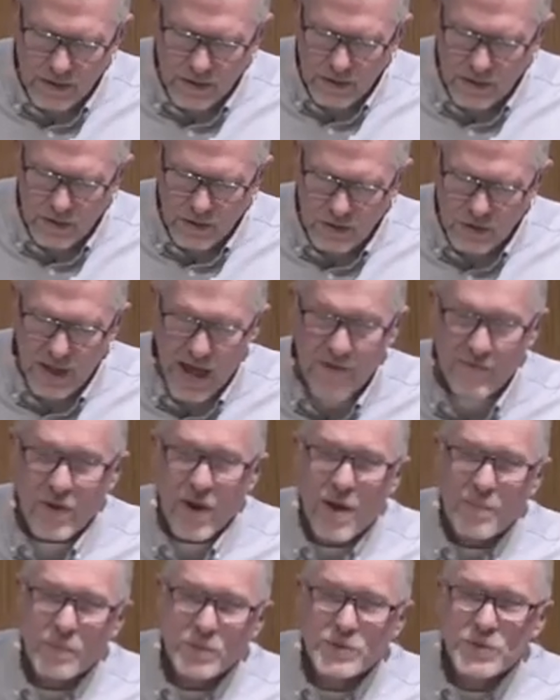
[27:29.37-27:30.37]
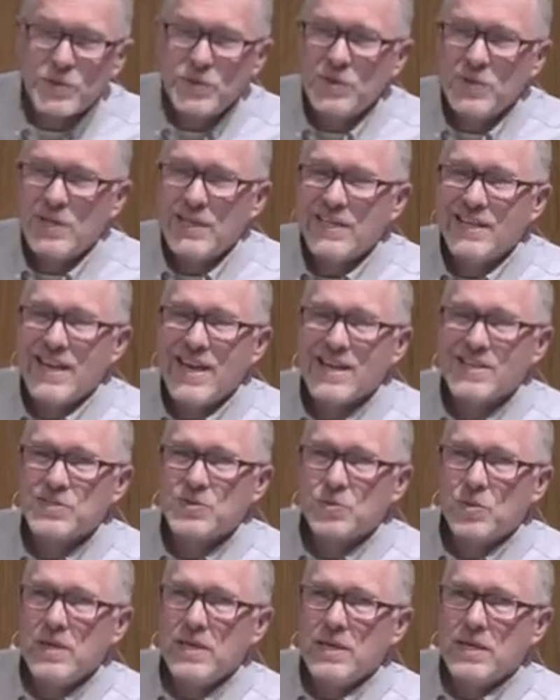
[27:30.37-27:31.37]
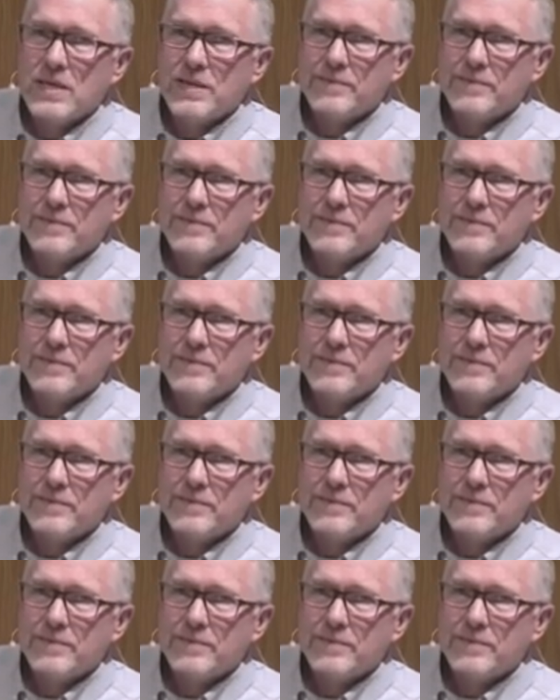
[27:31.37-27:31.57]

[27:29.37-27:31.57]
You'll have an opportunity next week